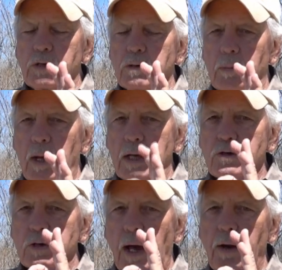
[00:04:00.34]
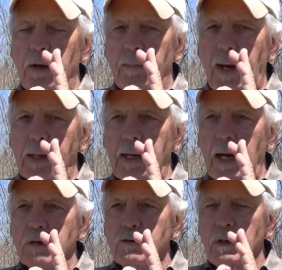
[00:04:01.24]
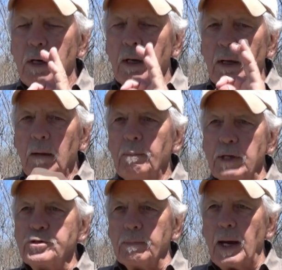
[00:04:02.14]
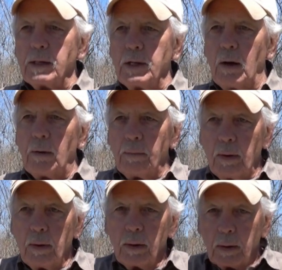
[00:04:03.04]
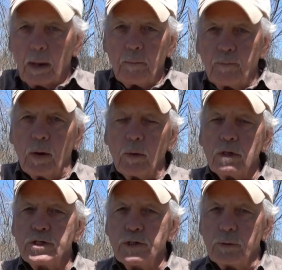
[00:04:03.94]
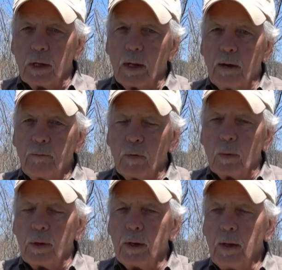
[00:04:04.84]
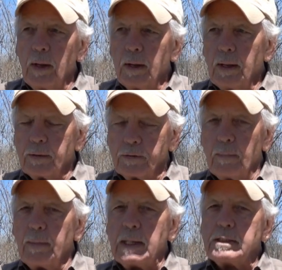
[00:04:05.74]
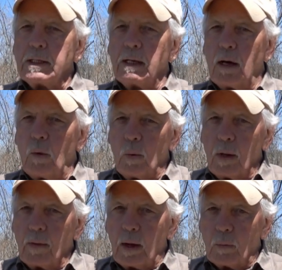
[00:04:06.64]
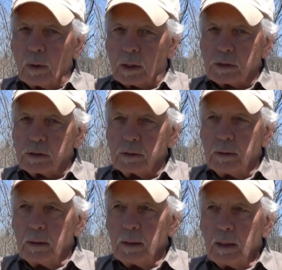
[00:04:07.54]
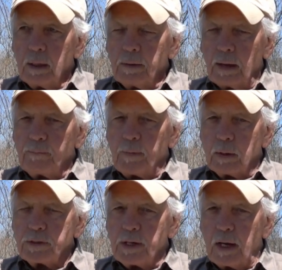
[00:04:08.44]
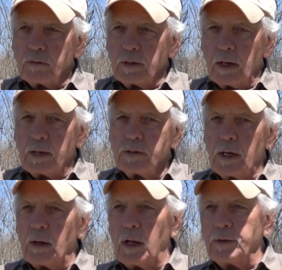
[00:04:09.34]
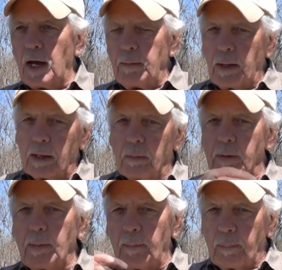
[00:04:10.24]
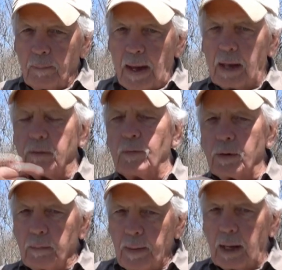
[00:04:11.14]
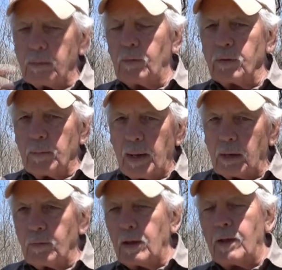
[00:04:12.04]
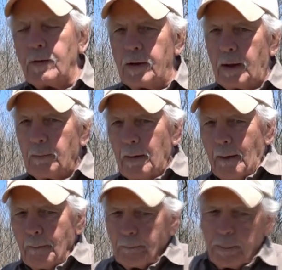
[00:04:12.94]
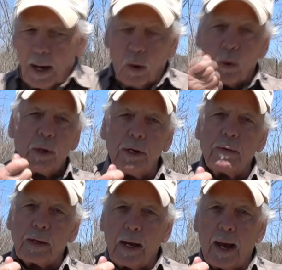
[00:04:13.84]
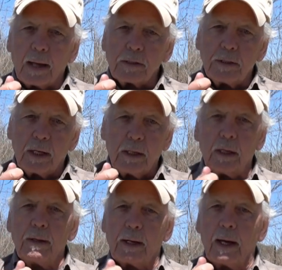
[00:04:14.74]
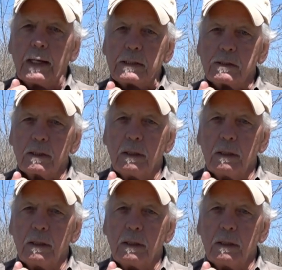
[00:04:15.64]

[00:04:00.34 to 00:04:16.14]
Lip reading: some line slide on the back cast, pinch her back down, come forward and shoot the line forward. It's amazing how well that works. That false casting, I see it all the time. They come back and forth and back and forth and back and forth, and then they power into the cast and they kill the cast.